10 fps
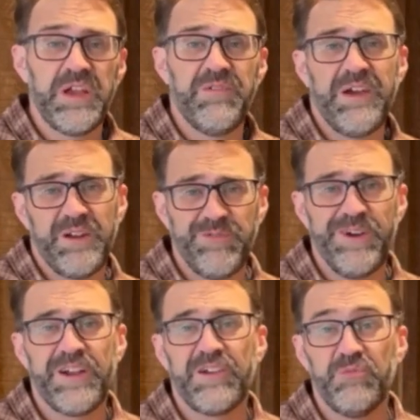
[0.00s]
have had a
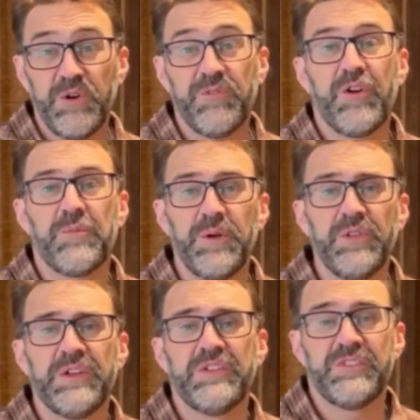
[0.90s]
fire in one of our
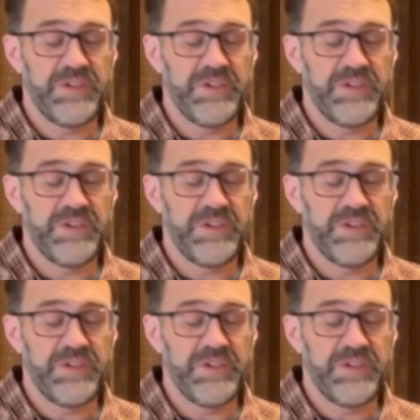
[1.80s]
buildings,